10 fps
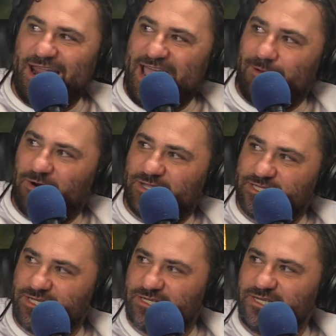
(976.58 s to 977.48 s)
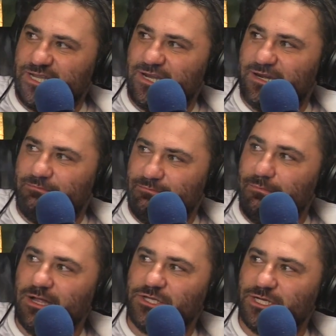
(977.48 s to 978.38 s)
got hammered at 16 and
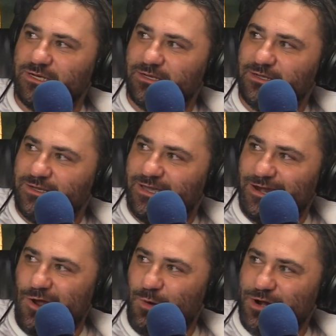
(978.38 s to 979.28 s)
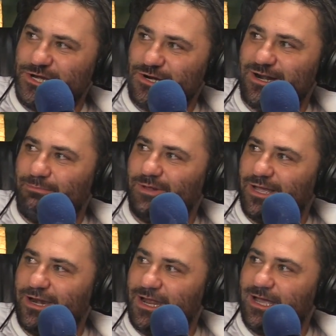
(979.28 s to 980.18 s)
munching, and no one turned a
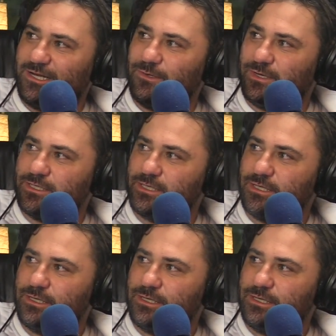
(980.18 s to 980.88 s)
blind eye to us.